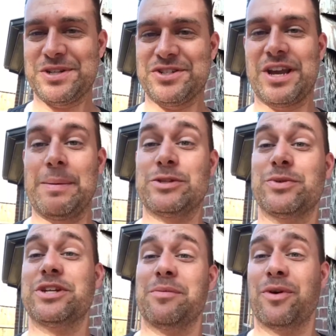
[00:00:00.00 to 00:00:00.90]
Kill
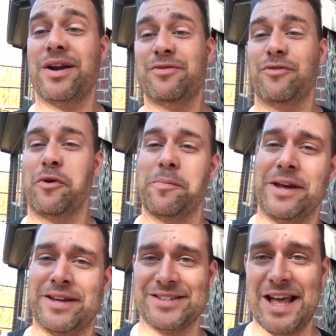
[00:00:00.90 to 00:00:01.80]
Switch's comments, which I'm
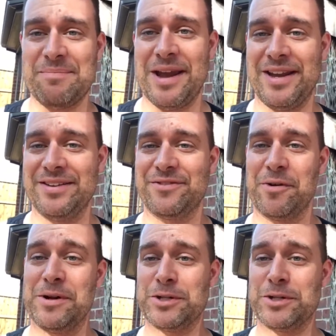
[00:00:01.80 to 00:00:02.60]
grateful for because that made